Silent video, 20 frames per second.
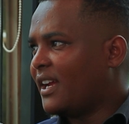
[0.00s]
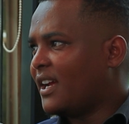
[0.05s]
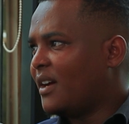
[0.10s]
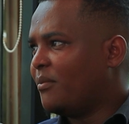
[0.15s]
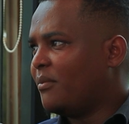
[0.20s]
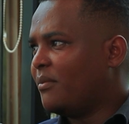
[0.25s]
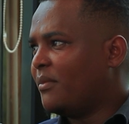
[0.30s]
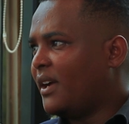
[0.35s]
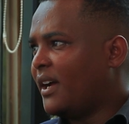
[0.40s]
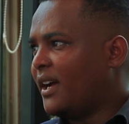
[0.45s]

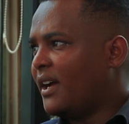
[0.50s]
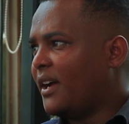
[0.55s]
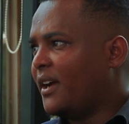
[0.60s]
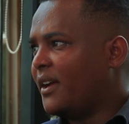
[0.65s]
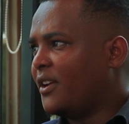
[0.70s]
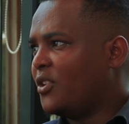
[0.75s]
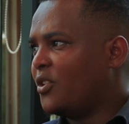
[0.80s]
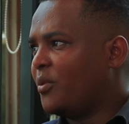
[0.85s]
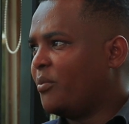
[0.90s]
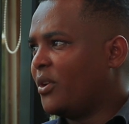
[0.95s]
I'm,
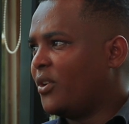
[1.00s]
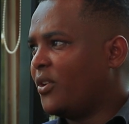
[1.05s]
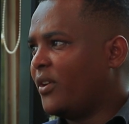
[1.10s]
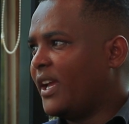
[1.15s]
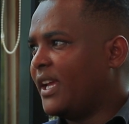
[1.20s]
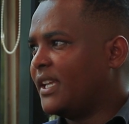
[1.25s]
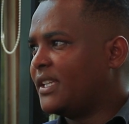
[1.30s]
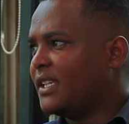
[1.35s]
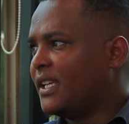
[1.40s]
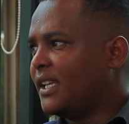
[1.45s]
below
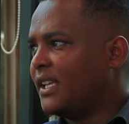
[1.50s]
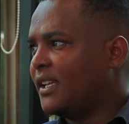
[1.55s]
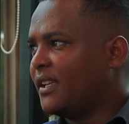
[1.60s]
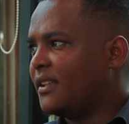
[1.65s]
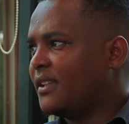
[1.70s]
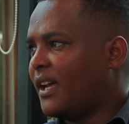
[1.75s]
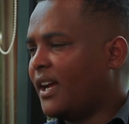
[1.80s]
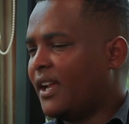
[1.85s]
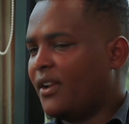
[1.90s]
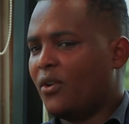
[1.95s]
18.
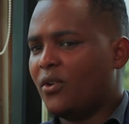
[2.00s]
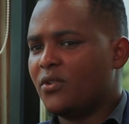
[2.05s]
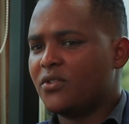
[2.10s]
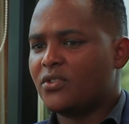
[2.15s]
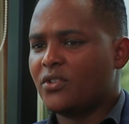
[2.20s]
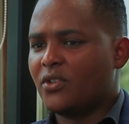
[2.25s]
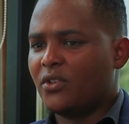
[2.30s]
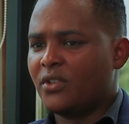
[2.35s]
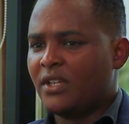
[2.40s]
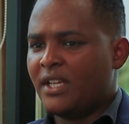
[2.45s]
And
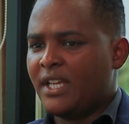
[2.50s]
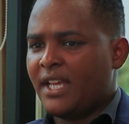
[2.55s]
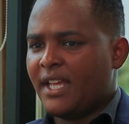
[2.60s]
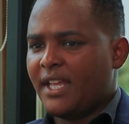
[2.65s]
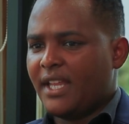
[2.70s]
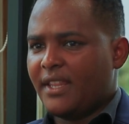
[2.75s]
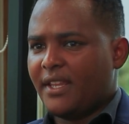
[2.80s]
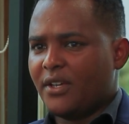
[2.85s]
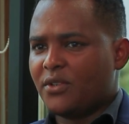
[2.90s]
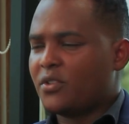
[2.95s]
also,
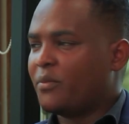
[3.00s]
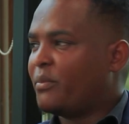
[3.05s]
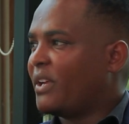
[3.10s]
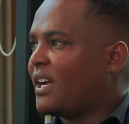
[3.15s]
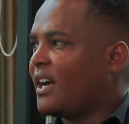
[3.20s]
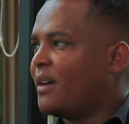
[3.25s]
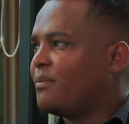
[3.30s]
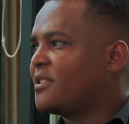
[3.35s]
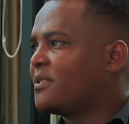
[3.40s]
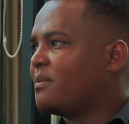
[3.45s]
they also
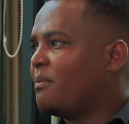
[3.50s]
become